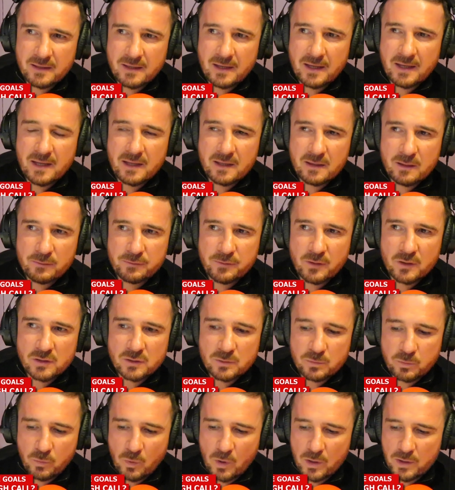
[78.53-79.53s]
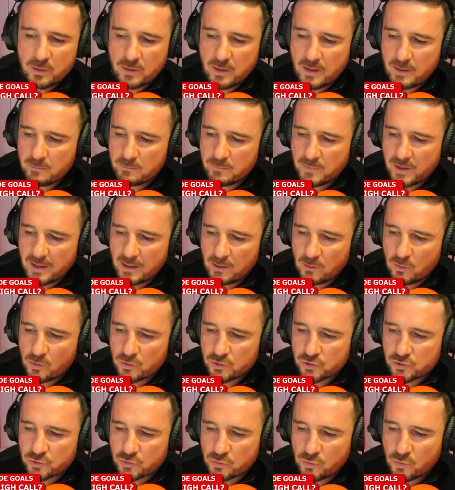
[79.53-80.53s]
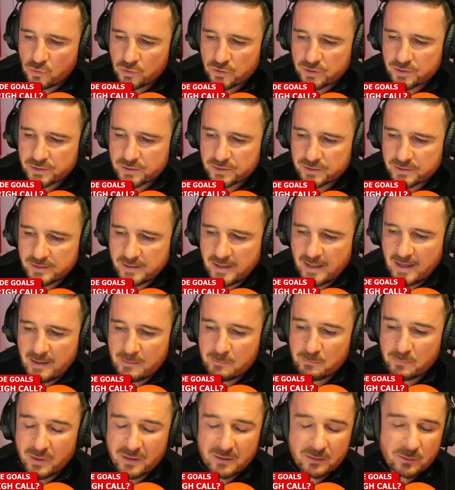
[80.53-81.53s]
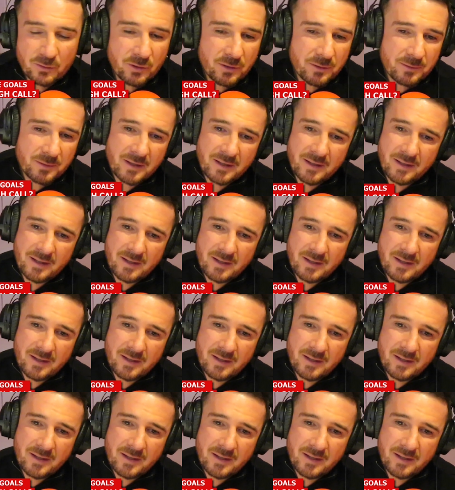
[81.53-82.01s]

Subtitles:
the first one that Morelos scores. But look,